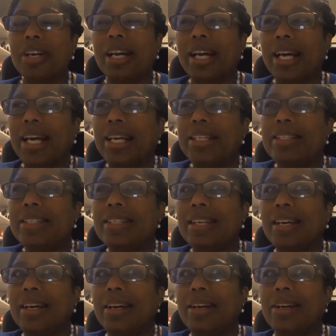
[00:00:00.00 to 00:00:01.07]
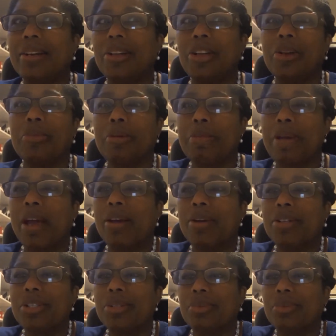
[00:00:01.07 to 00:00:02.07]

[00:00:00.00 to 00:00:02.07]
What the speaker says: And my parents